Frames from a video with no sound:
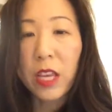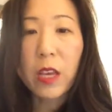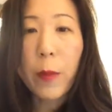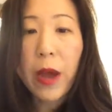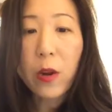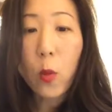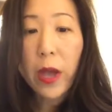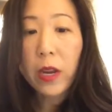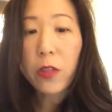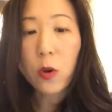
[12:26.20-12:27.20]
think about
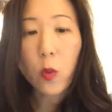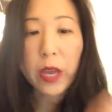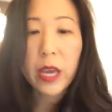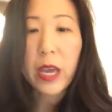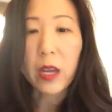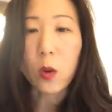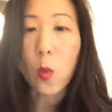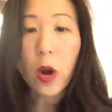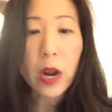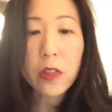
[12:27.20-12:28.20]
another way
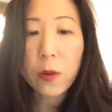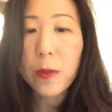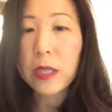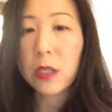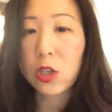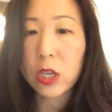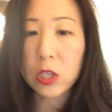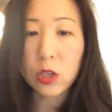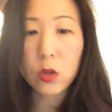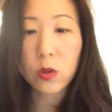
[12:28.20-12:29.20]
in. What other message
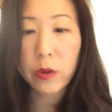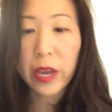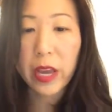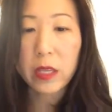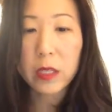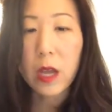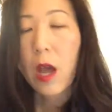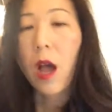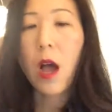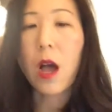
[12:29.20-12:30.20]
can you create?
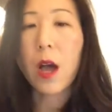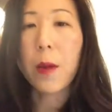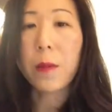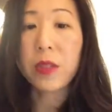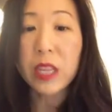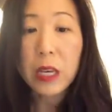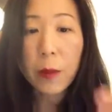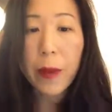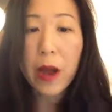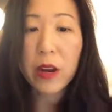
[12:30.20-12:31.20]

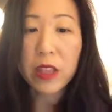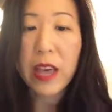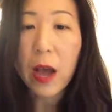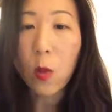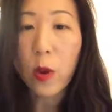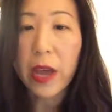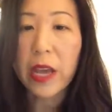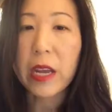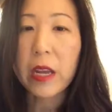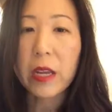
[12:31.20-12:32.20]
Think about it that
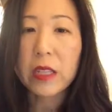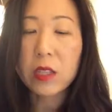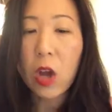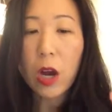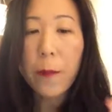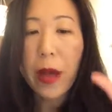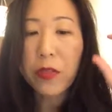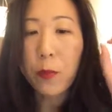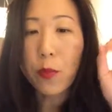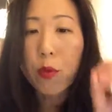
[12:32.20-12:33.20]
way. It's not
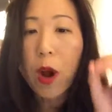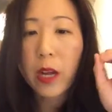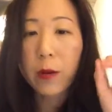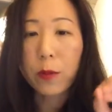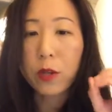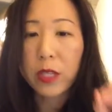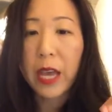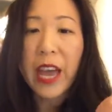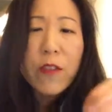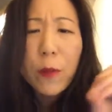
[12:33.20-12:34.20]
about the product per
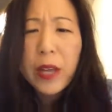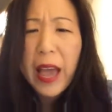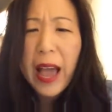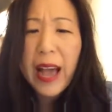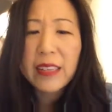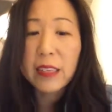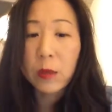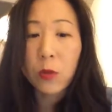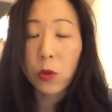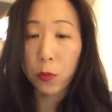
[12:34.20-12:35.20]
se. Everybody has
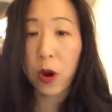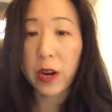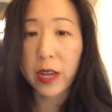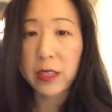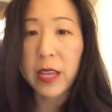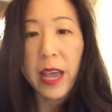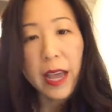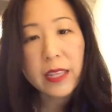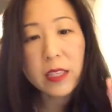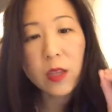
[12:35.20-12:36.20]
similar products.
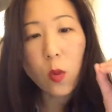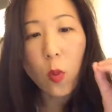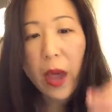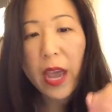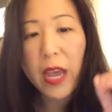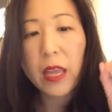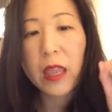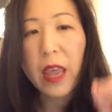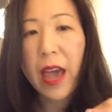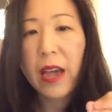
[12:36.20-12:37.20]
It's the way
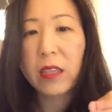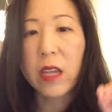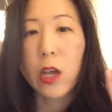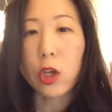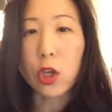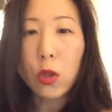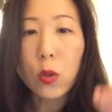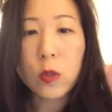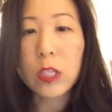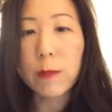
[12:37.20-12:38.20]
that
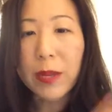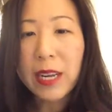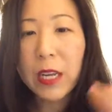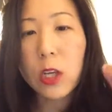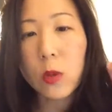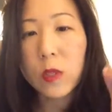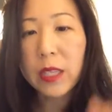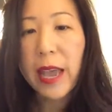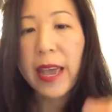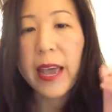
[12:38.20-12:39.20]
you spin it, you
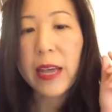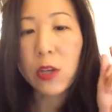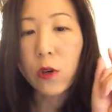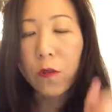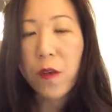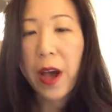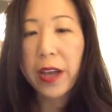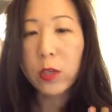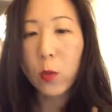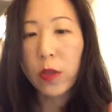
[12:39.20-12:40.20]
say it, and you
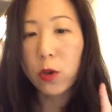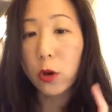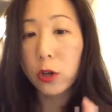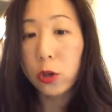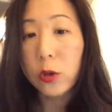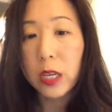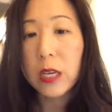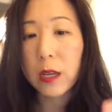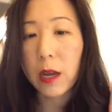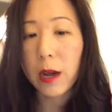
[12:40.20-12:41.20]
find what your
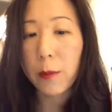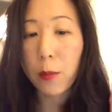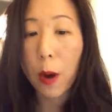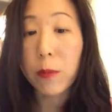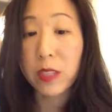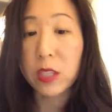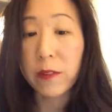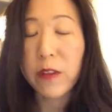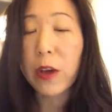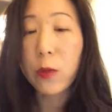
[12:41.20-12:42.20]
unique
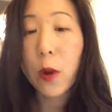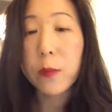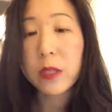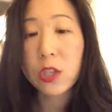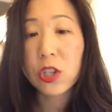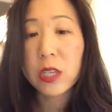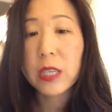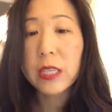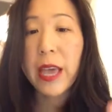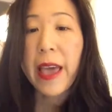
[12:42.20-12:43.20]
value proposition
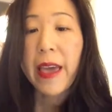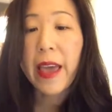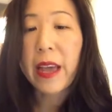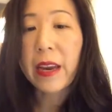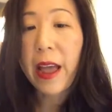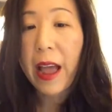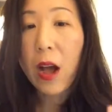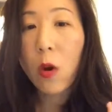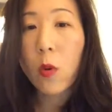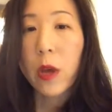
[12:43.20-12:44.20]
is and
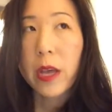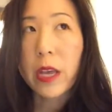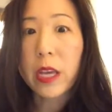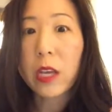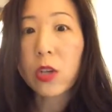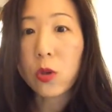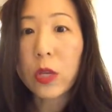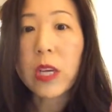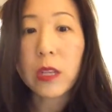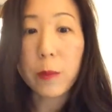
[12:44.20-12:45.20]
how it can
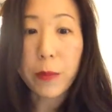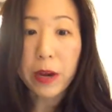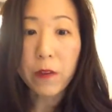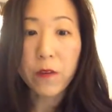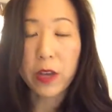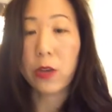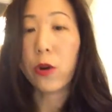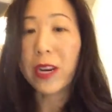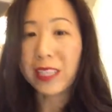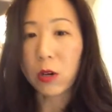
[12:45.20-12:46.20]
uniquely benefit
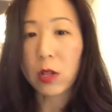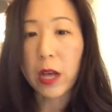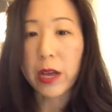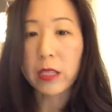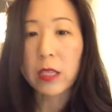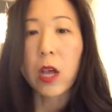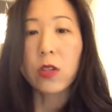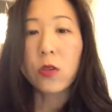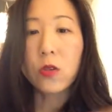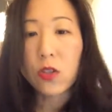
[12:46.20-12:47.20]
your ideal clients.
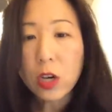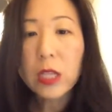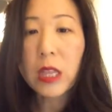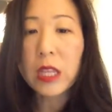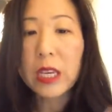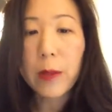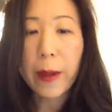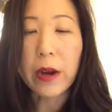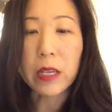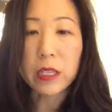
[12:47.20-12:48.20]
So start to think
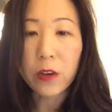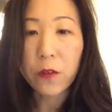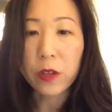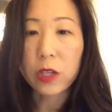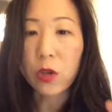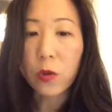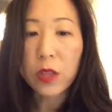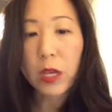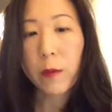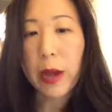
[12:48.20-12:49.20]
about it differently.
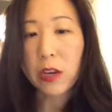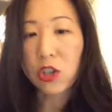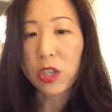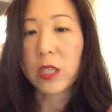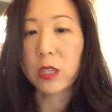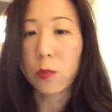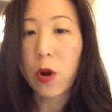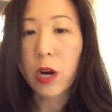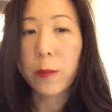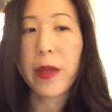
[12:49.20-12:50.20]
Don't think about it just as a
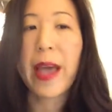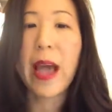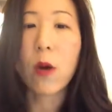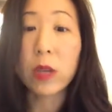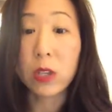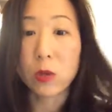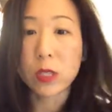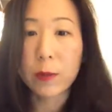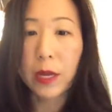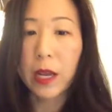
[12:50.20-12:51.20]
product, but how can you
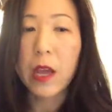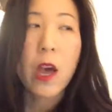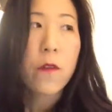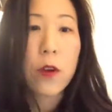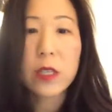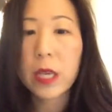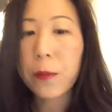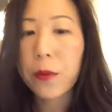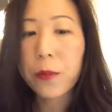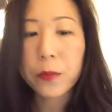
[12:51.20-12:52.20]
spin it? For
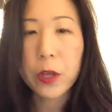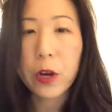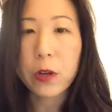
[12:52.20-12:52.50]
example,